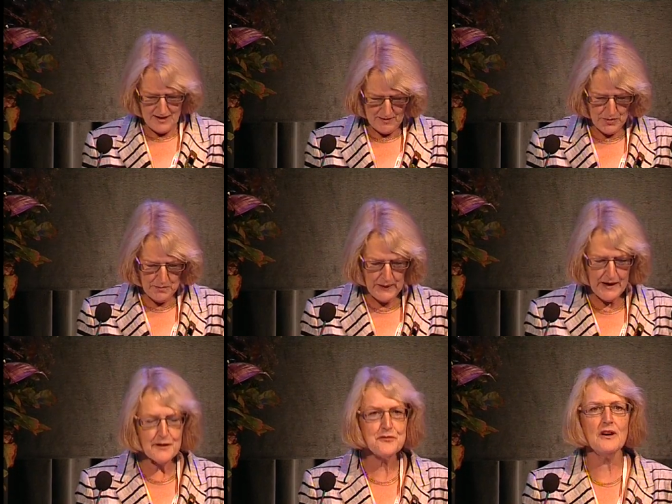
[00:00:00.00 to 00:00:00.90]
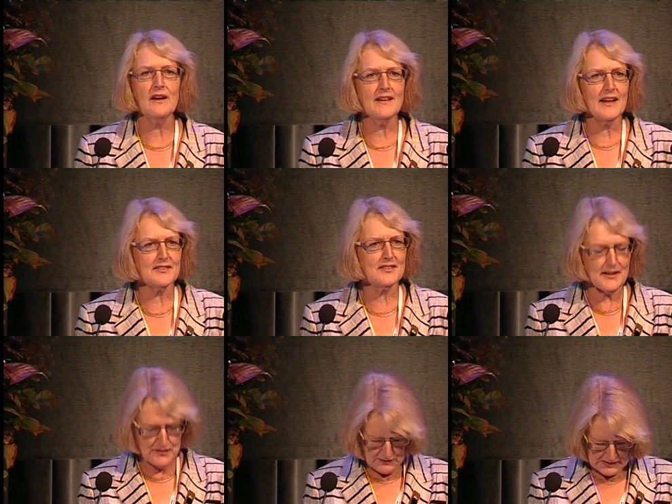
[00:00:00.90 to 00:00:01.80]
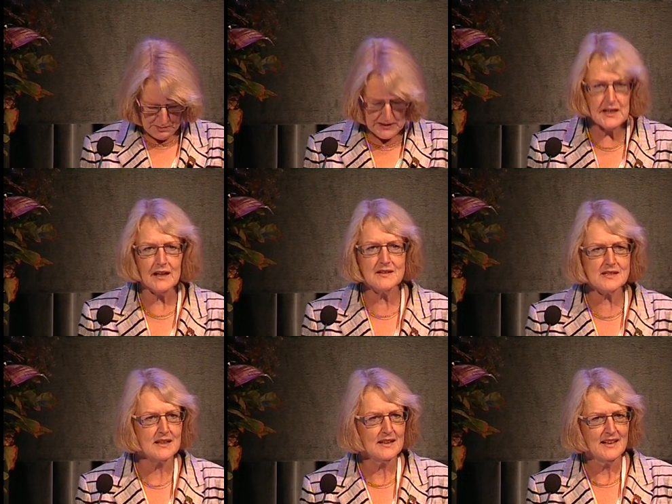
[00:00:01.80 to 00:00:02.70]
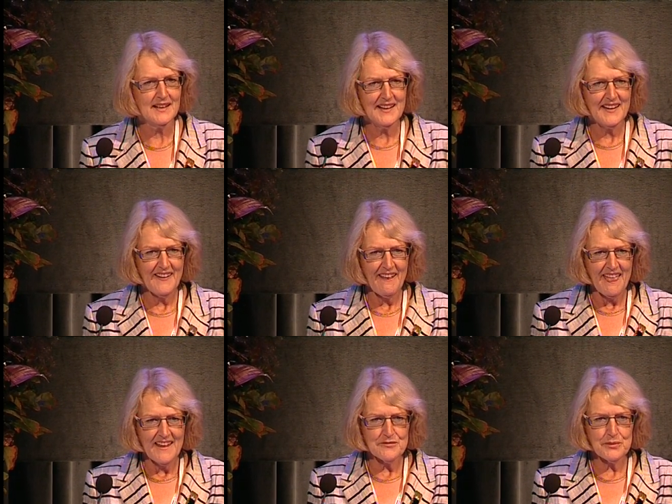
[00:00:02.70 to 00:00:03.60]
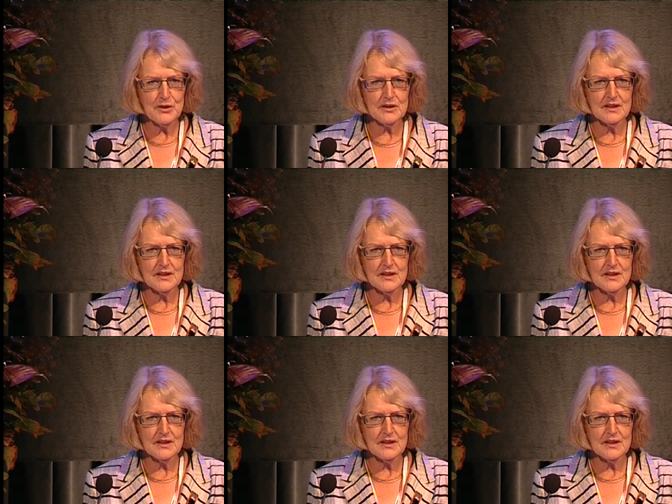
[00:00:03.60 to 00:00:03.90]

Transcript: prepare for our next set of speakers? If we could.